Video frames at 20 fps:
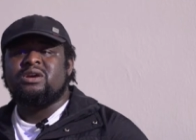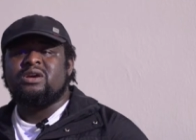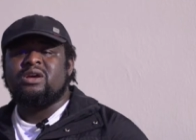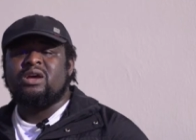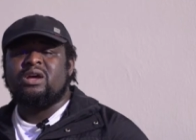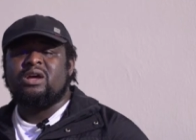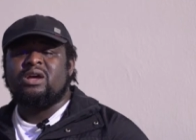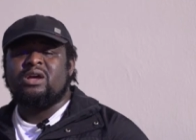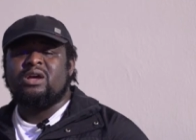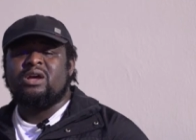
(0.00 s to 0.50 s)

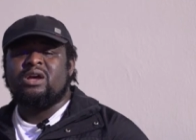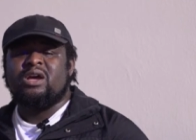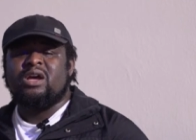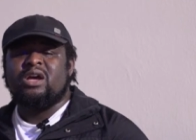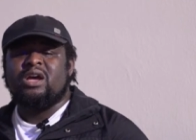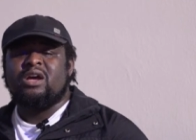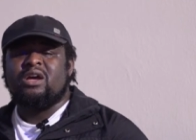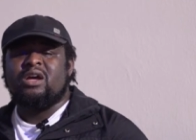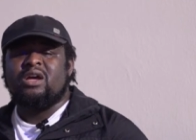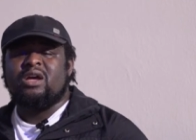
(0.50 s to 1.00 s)
I
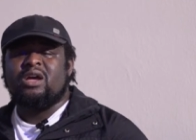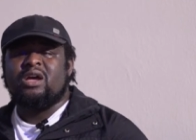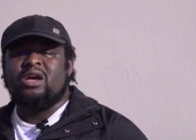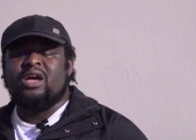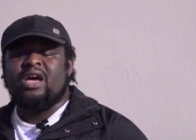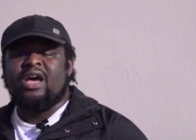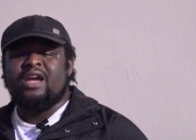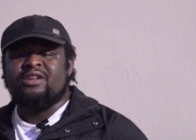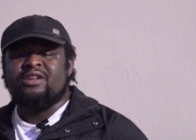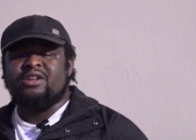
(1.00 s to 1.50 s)

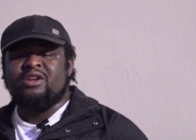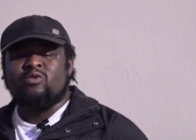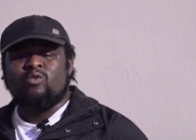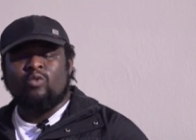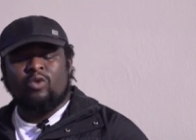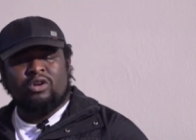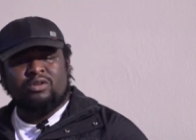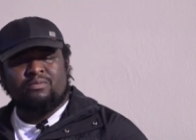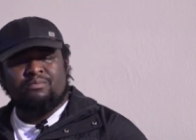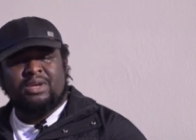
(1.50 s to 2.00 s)
didn't
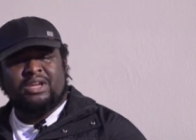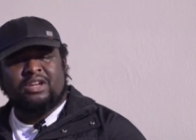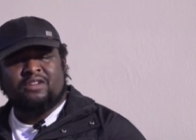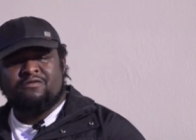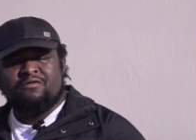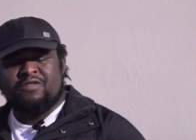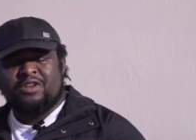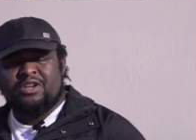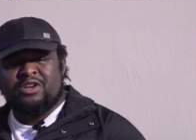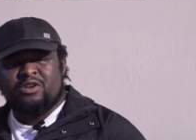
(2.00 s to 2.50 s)
want to make a
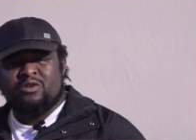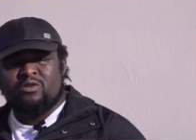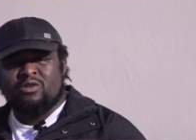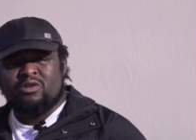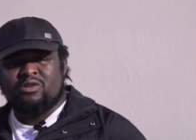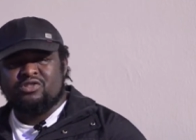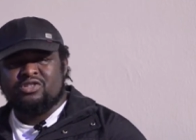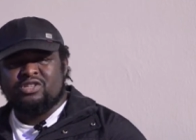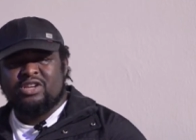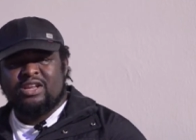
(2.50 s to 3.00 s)
video
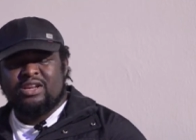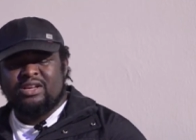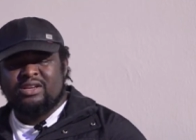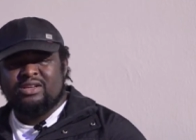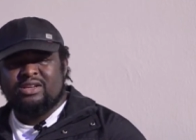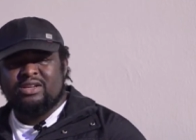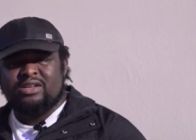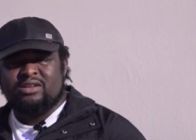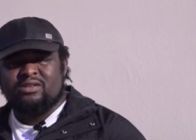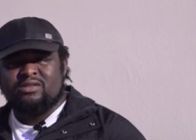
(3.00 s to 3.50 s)

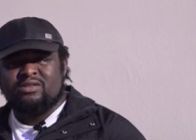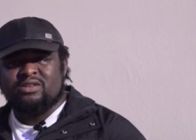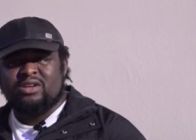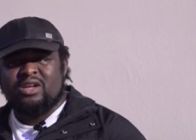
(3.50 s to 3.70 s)
concerning this.